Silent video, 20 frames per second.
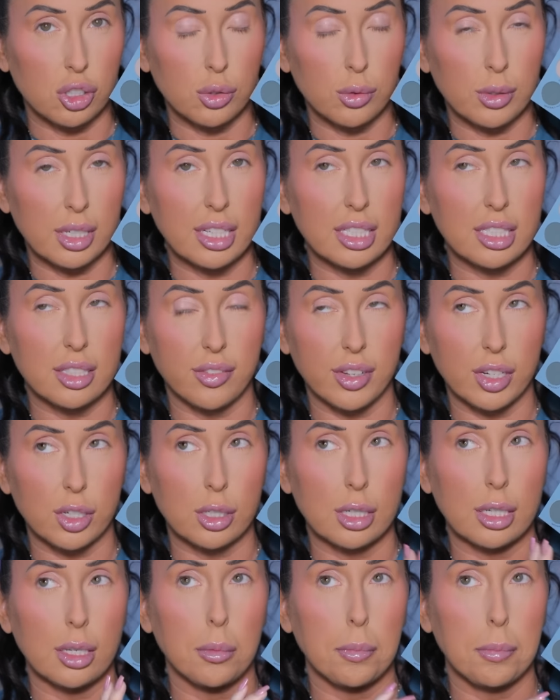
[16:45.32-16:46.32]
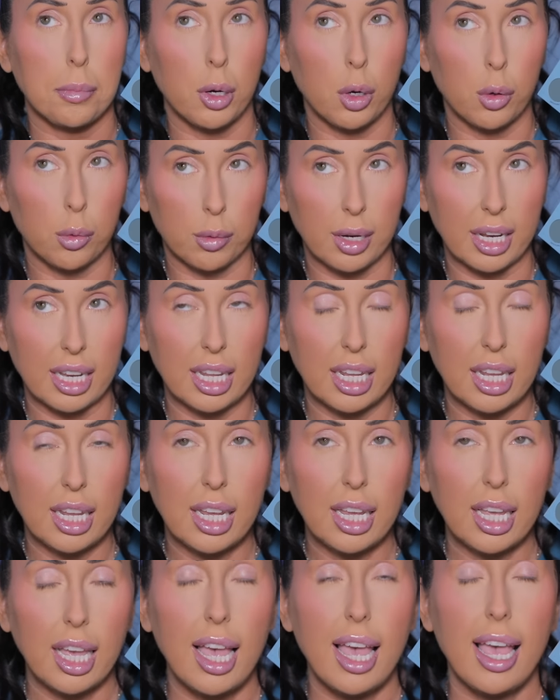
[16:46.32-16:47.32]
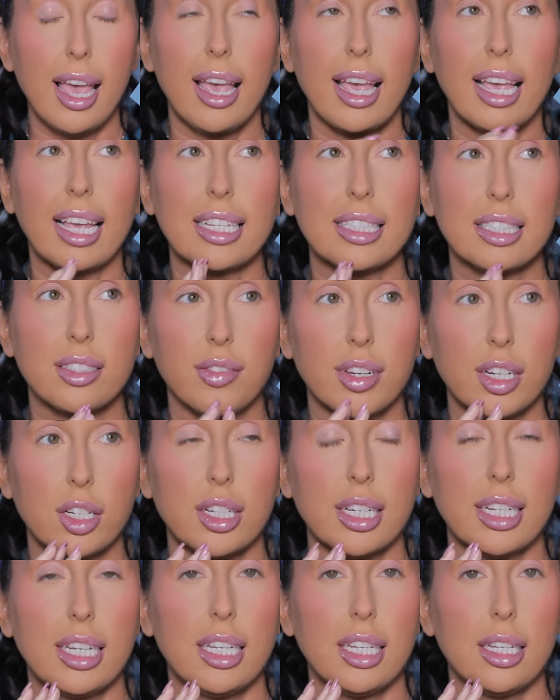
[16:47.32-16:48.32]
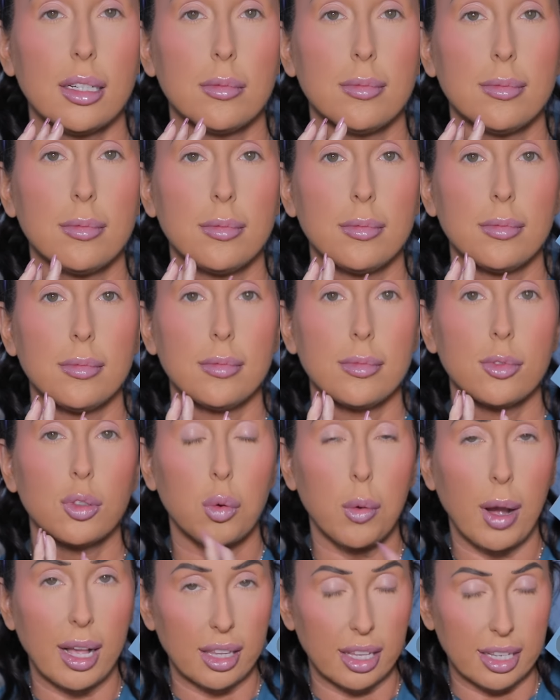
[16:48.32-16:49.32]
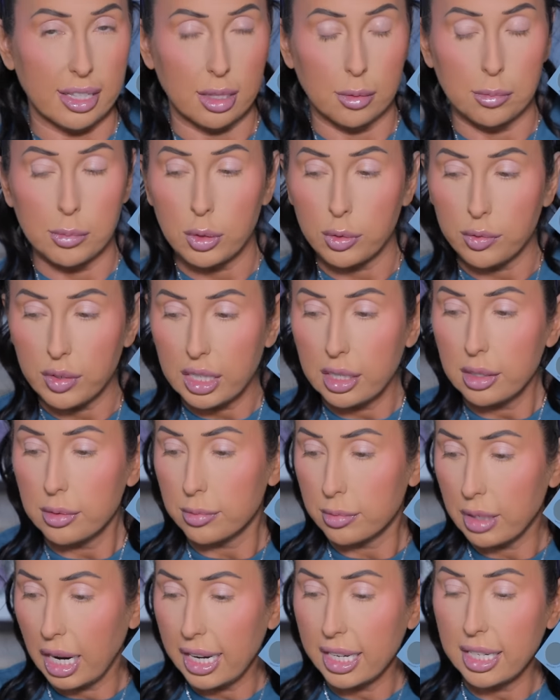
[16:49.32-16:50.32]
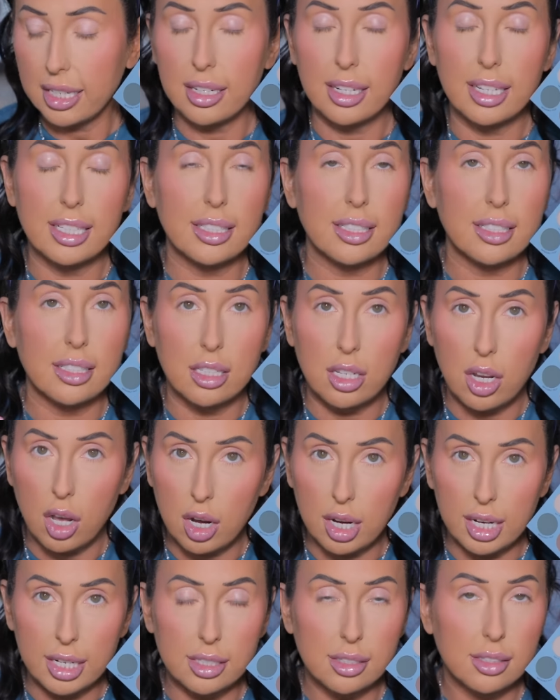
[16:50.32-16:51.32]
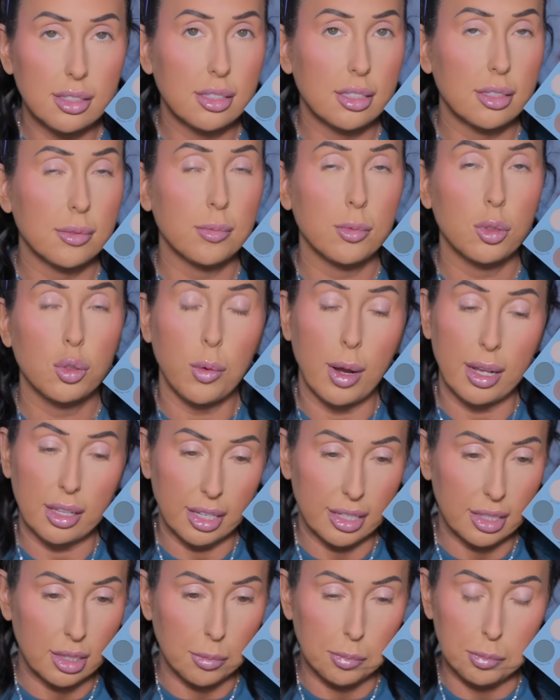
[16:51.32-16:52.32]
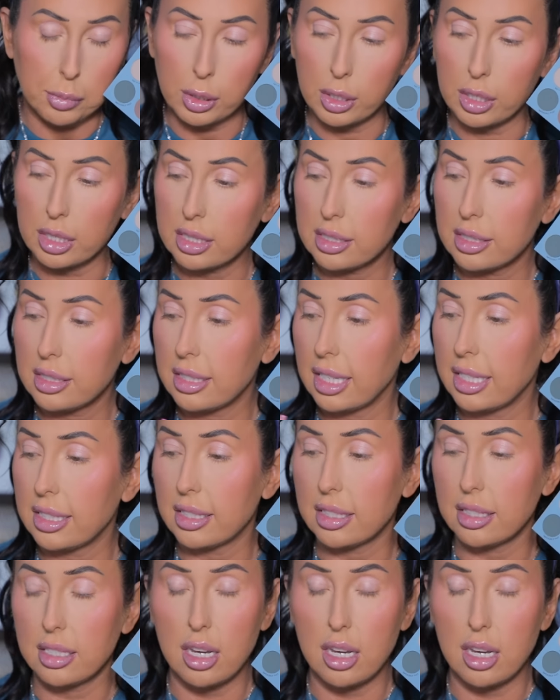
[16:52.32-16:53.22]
story is very pretty. It's very Twilight the movie, right? It's not Twilight the books. It's